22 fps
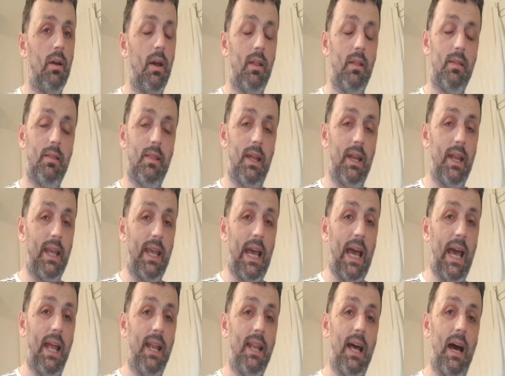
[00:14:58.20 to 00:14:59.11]
Then
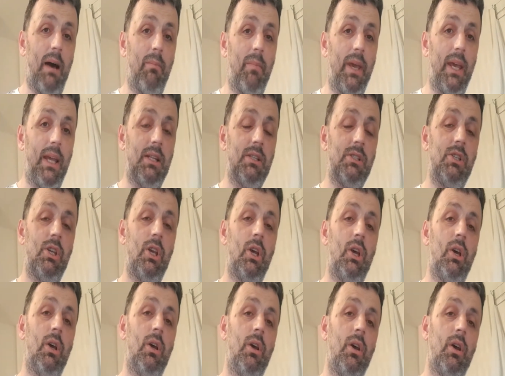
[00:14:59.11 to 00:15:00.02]
again, that means
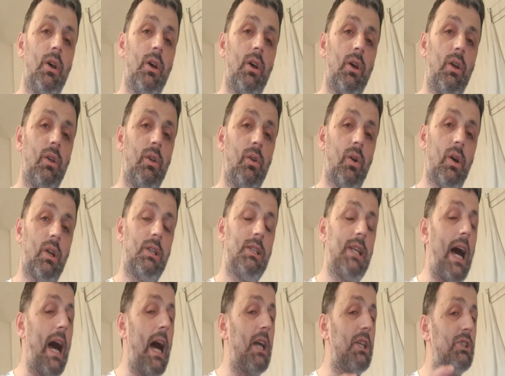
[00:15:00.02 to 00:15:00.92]
you
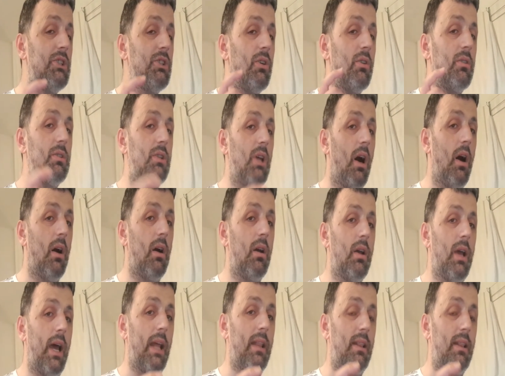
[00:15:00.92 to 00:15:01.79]
attach your tongue to